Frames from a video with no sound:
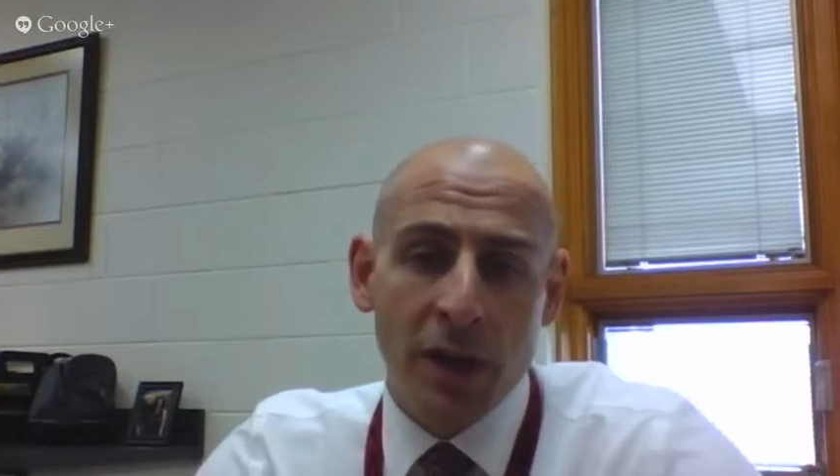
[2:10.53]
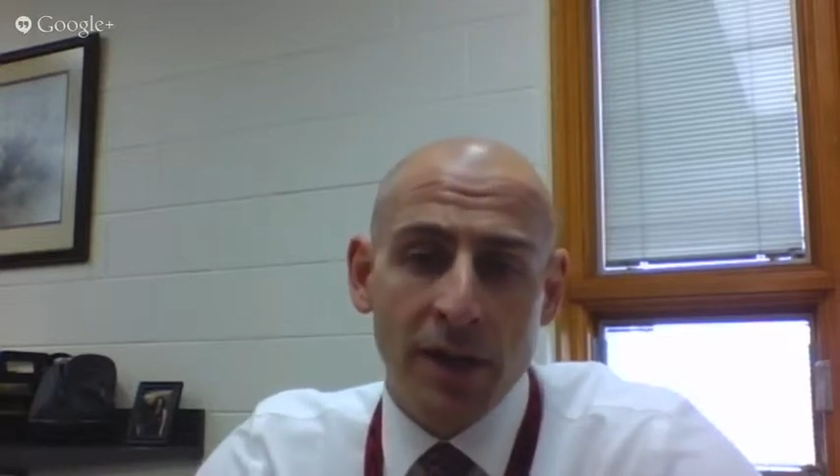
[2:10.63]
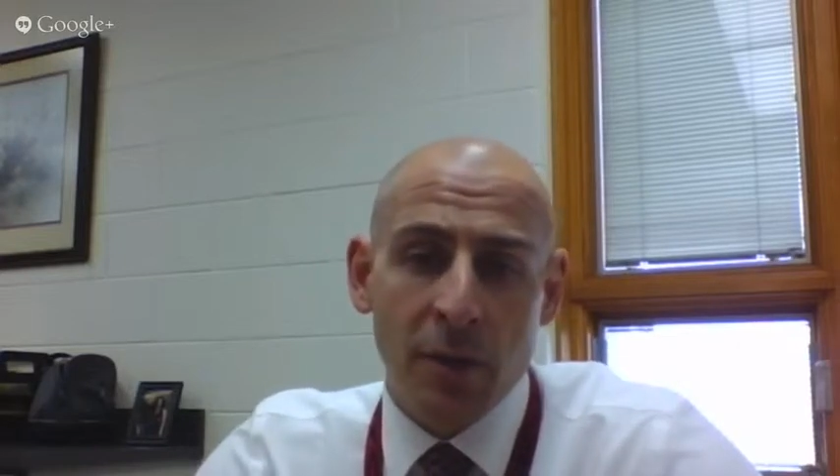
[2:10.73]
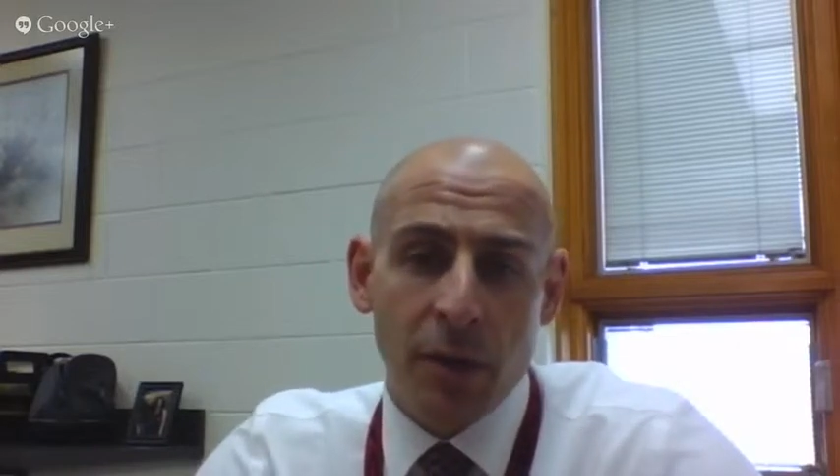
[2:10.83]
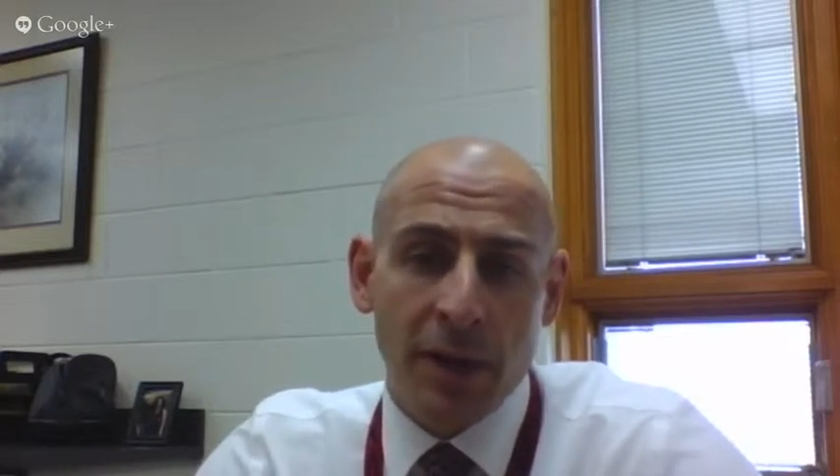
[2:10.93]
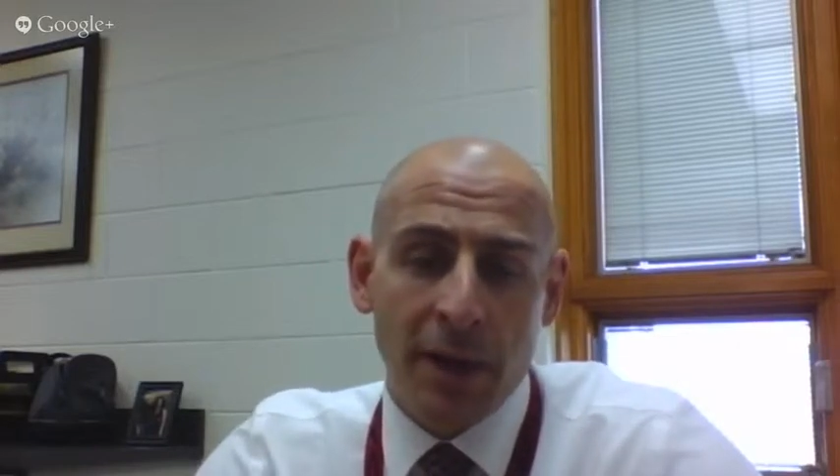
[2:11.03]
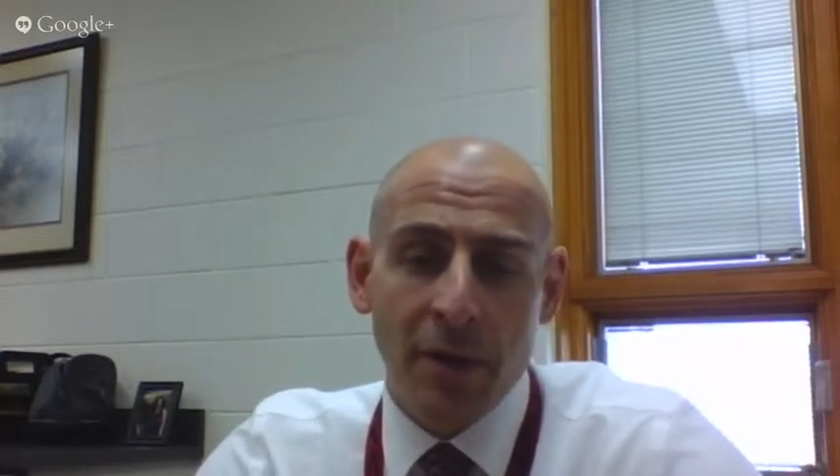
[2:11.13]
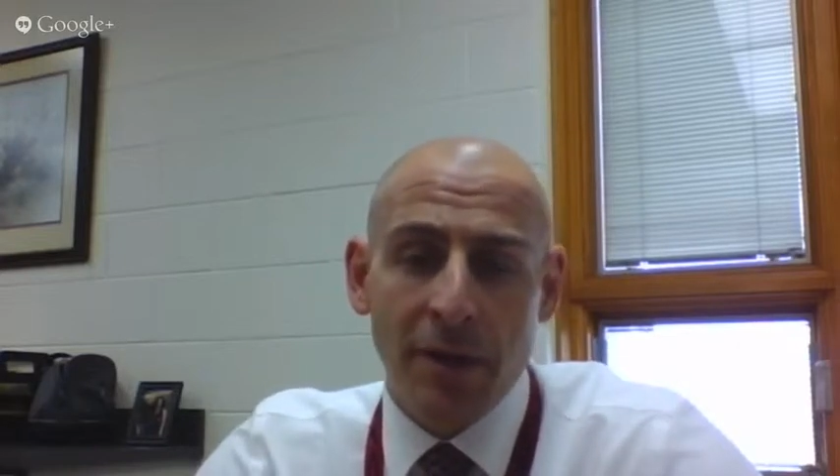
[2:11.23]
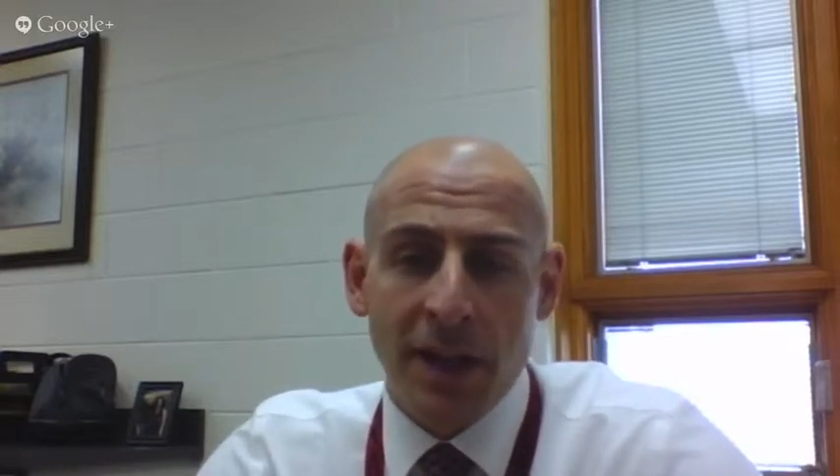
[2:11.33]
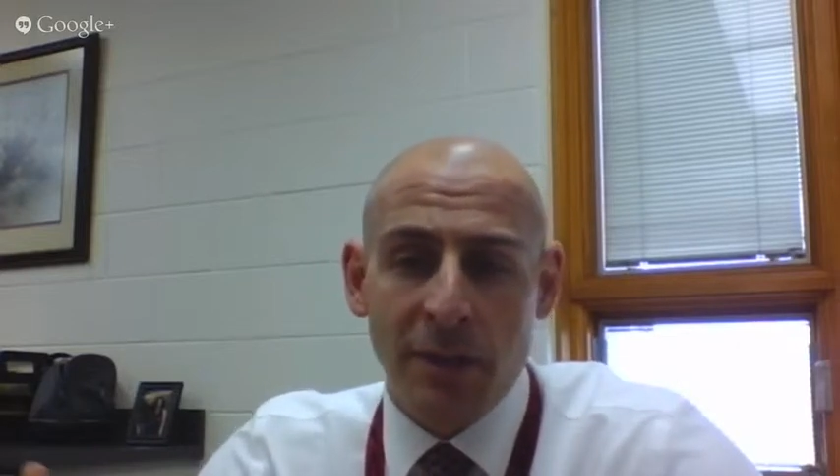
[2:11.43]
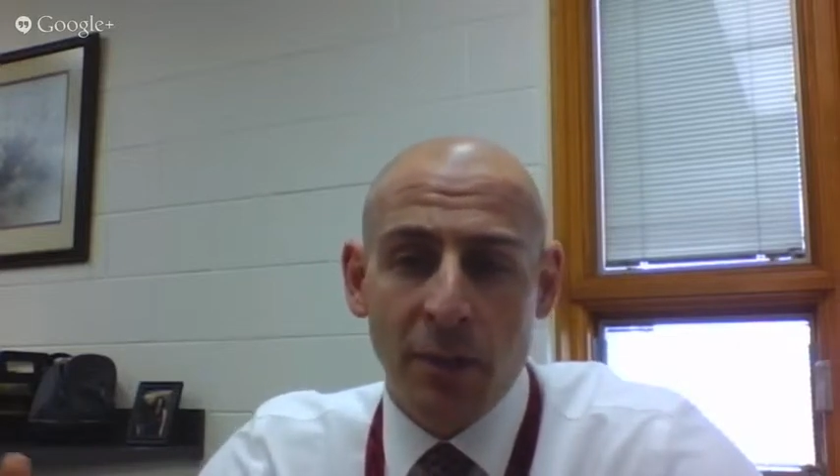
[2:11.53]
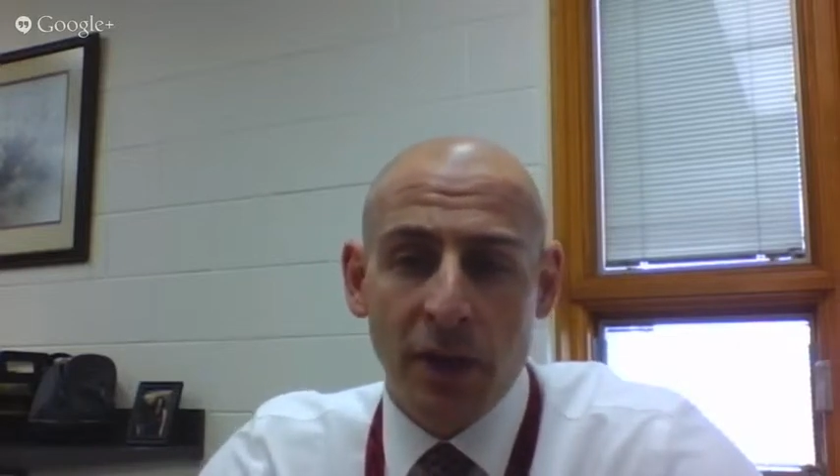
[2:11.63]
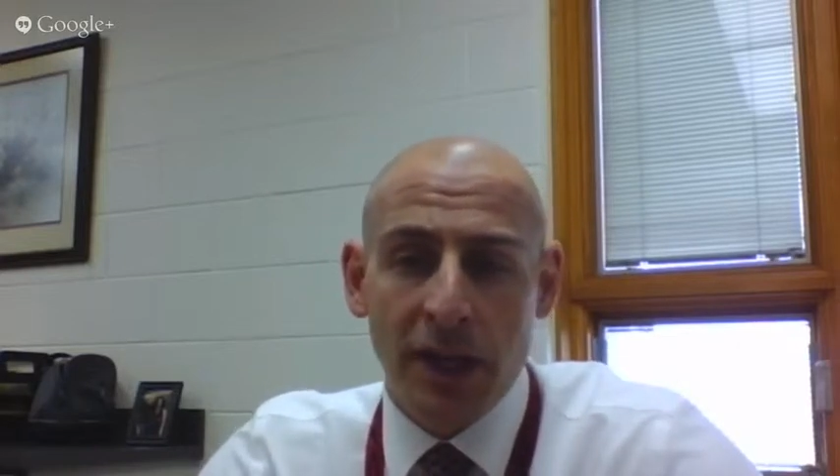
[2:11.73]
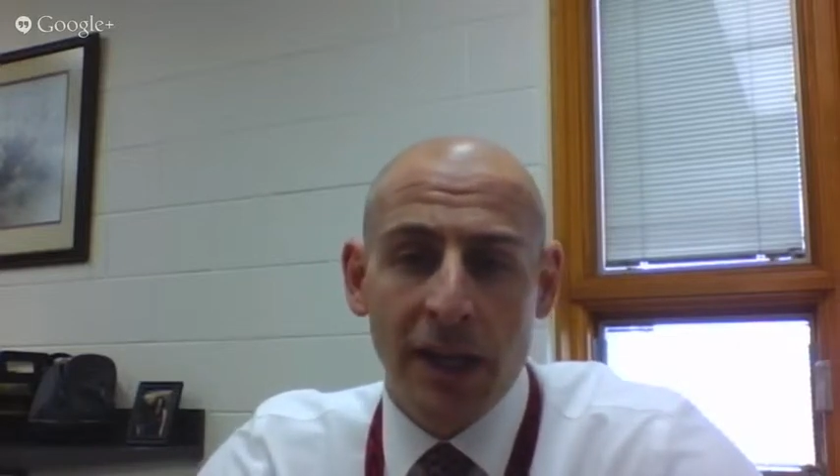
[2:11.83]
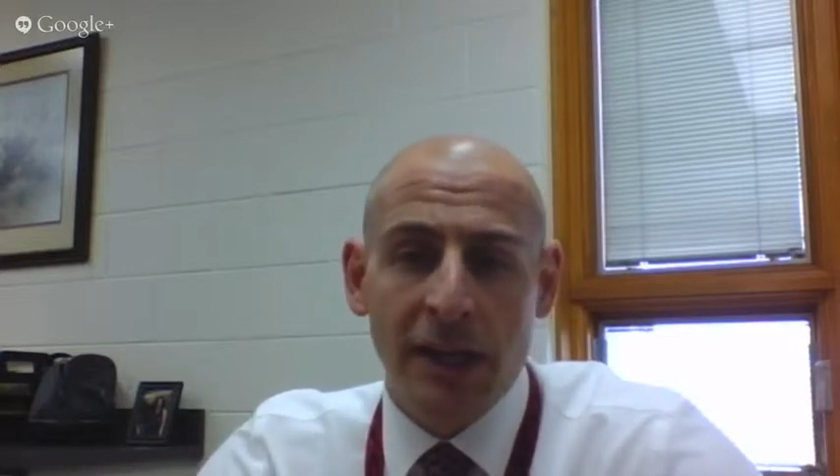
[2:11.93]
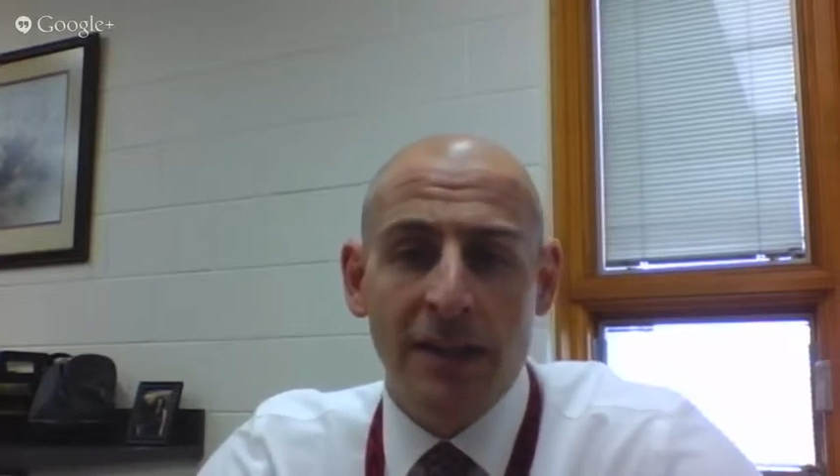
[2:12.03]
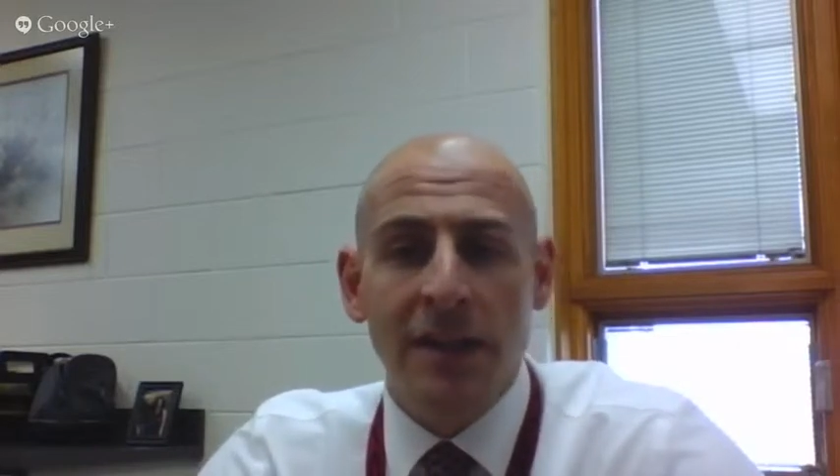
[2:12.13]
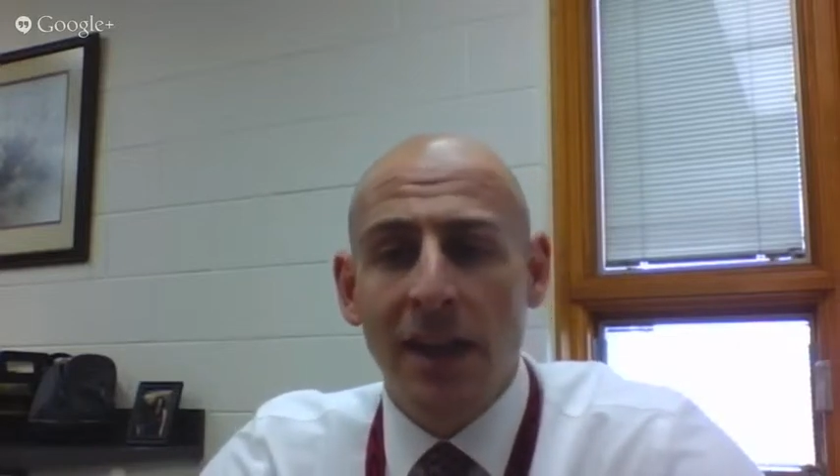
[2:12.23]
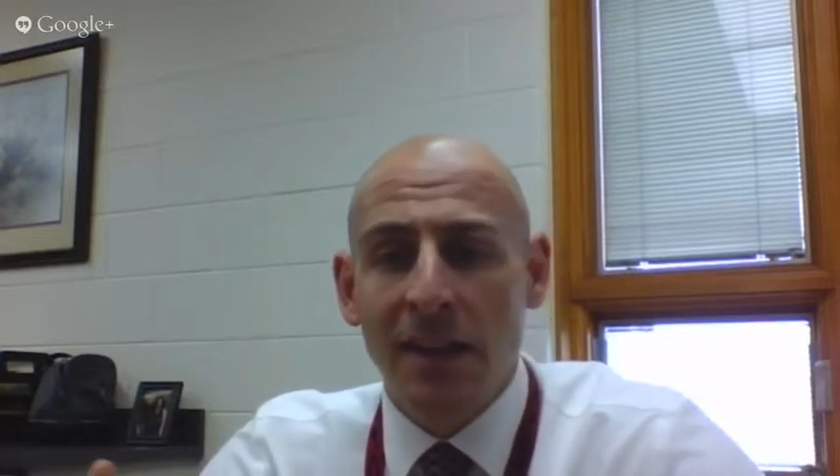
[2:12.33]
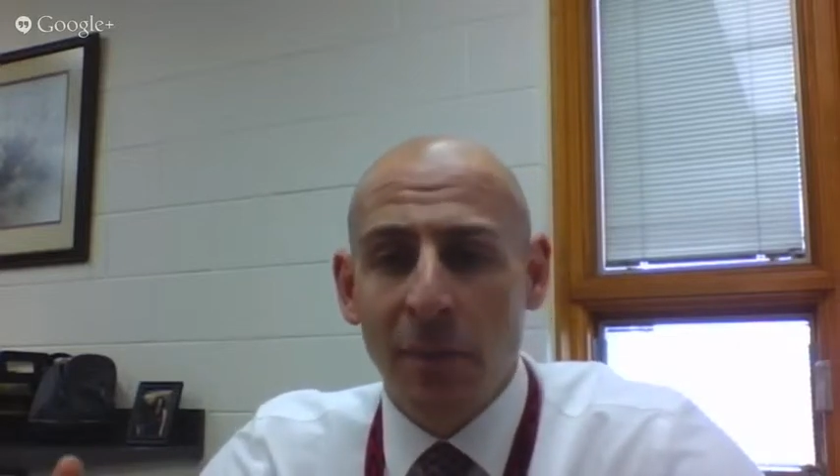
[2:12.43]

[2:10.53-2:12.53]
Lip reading: what the name of their textbook is,